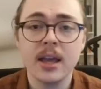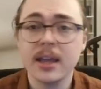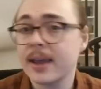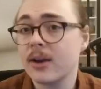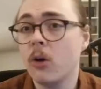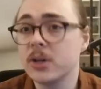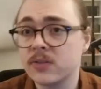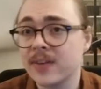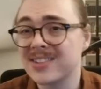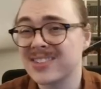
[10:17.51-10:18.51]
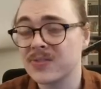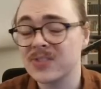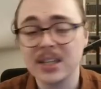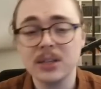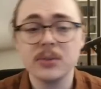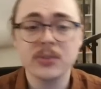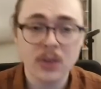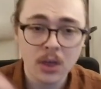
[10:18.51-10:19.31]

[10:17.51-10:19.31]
get a whole bunch of Essence of Zeals,